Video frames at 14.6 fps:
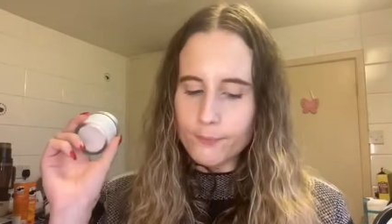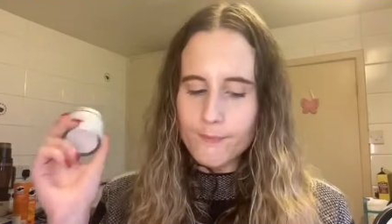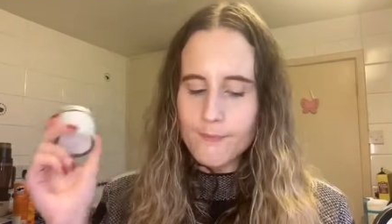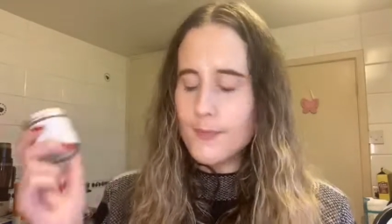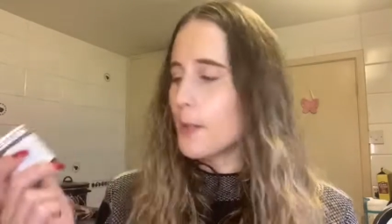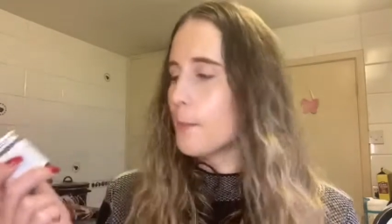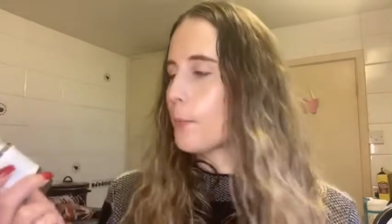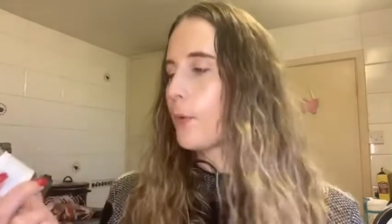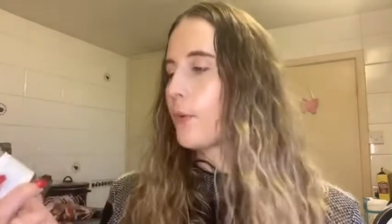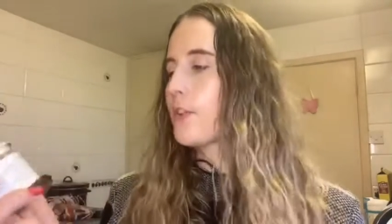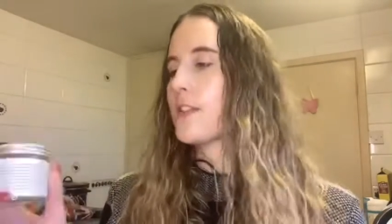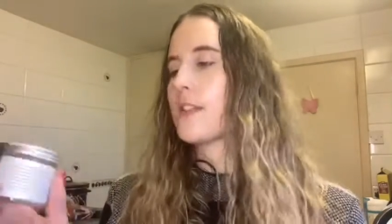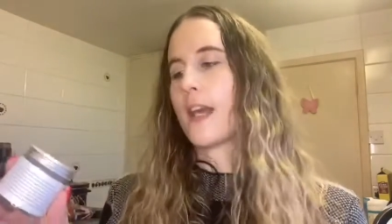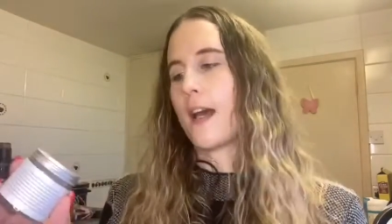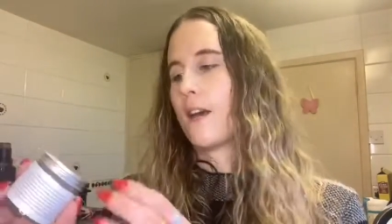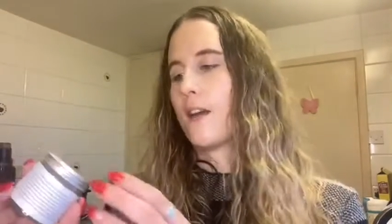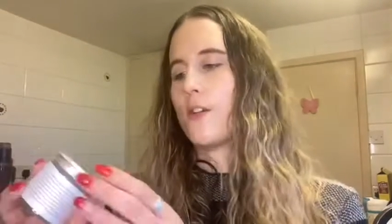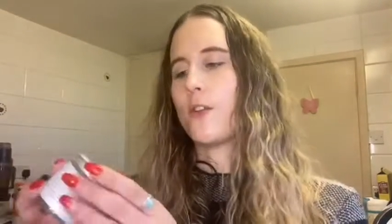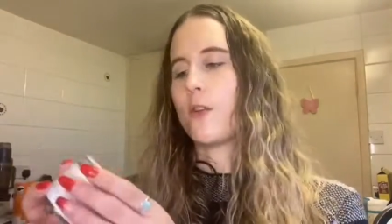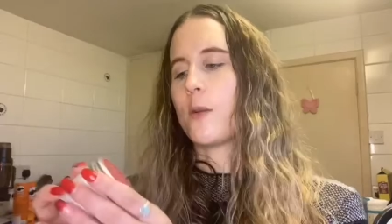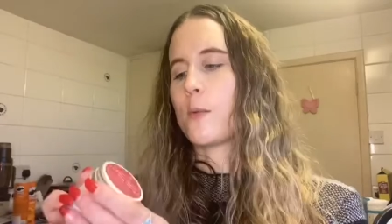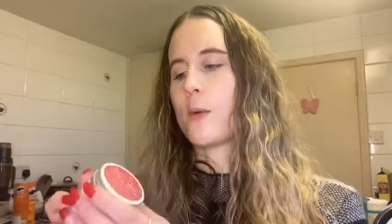But yeah,
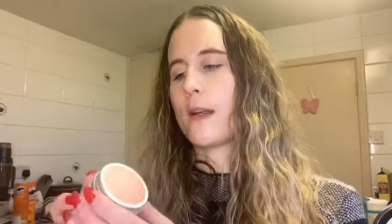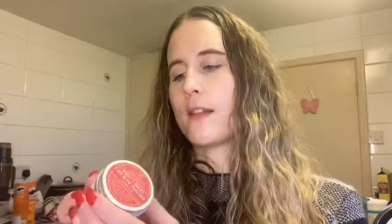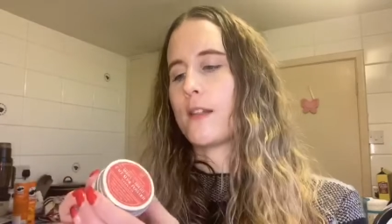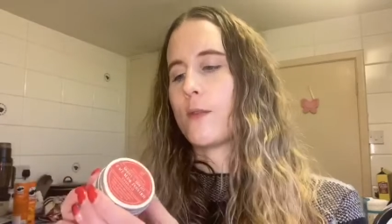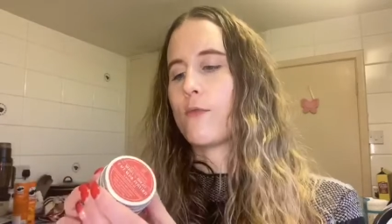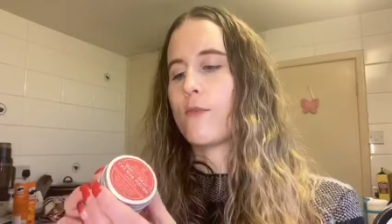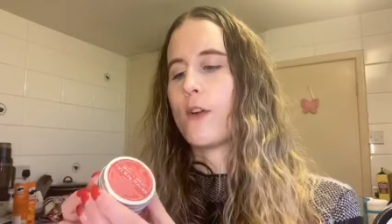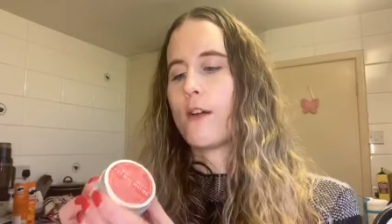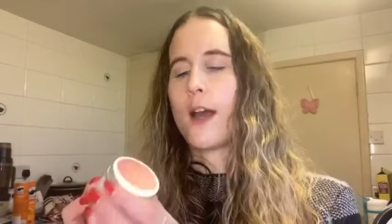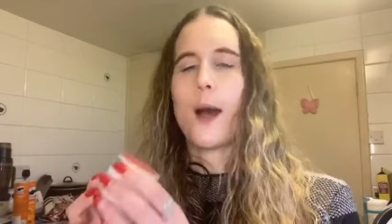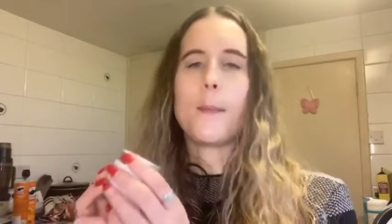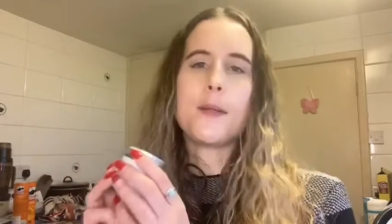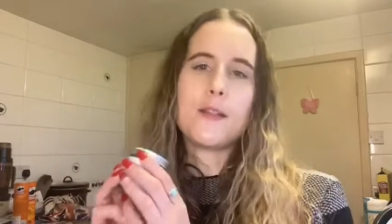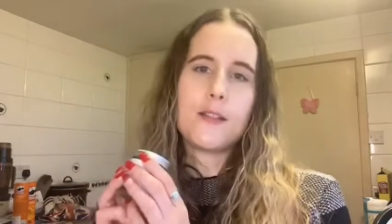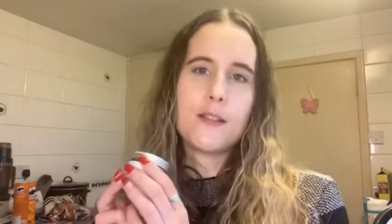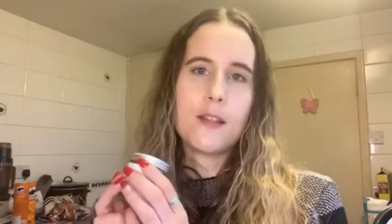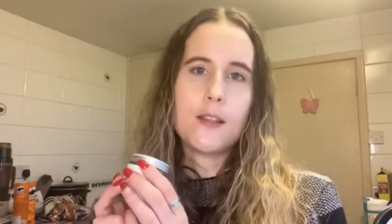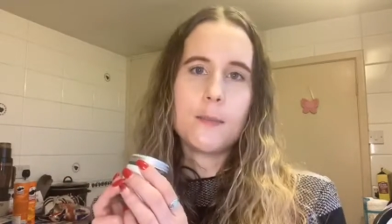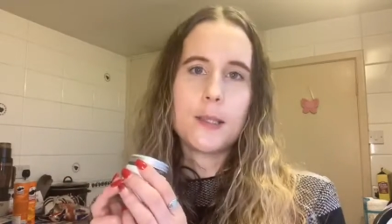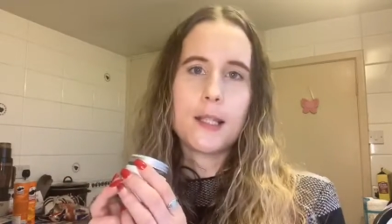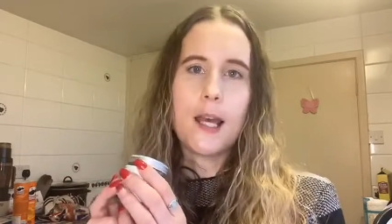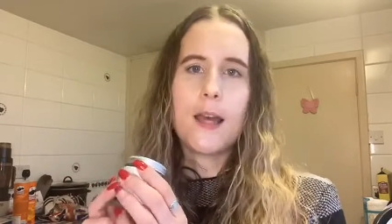another brand, very happy to see them
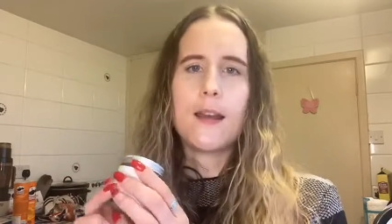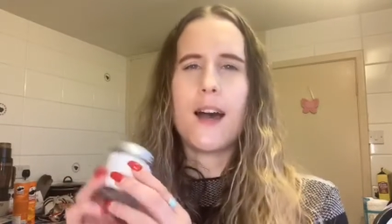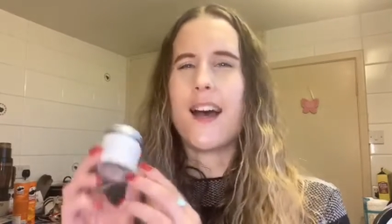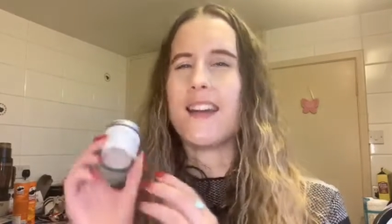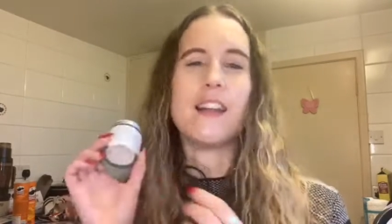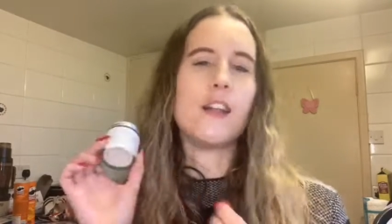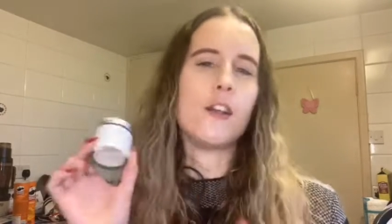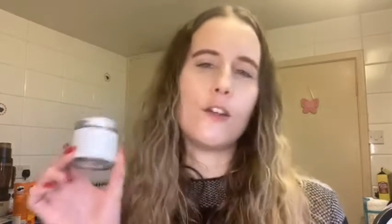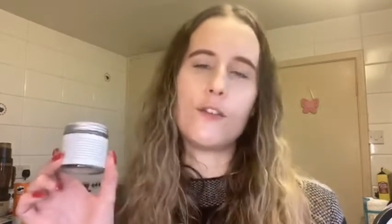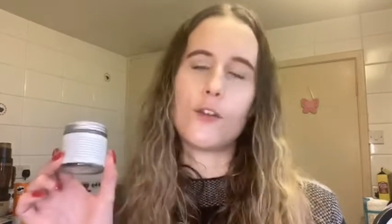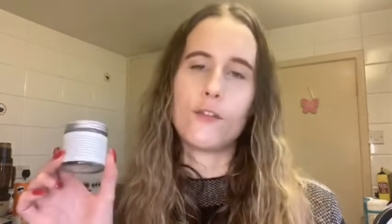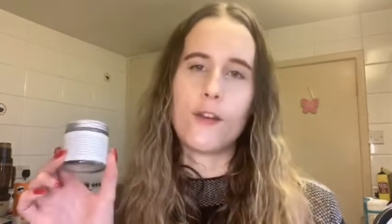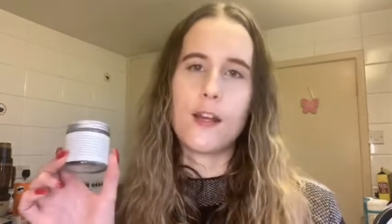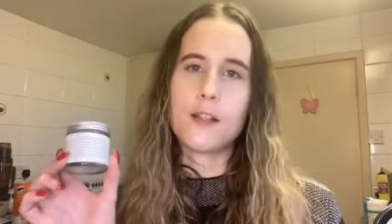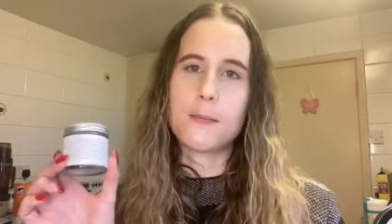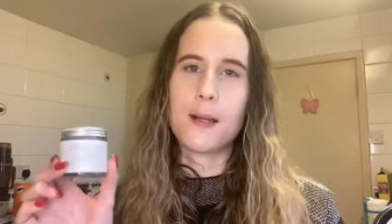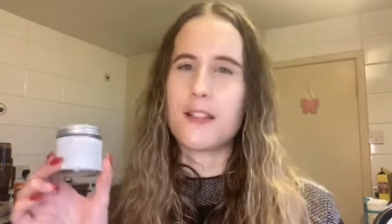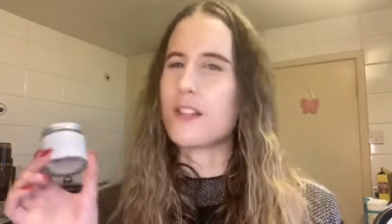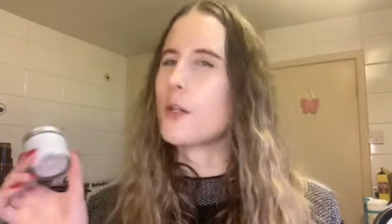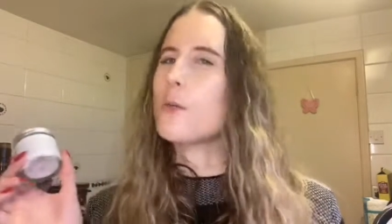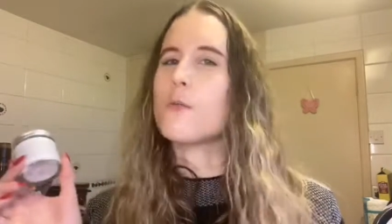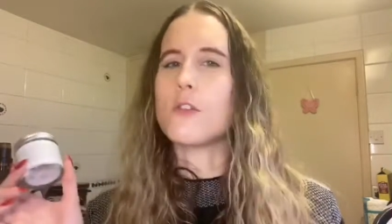again, and I love a face mask,
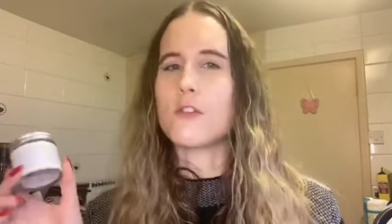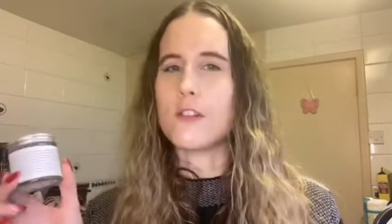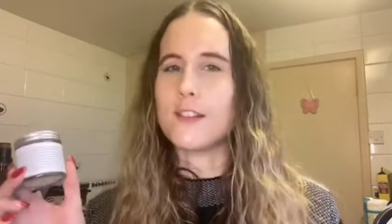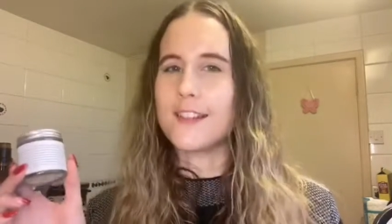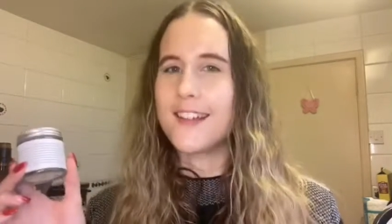who doesn't?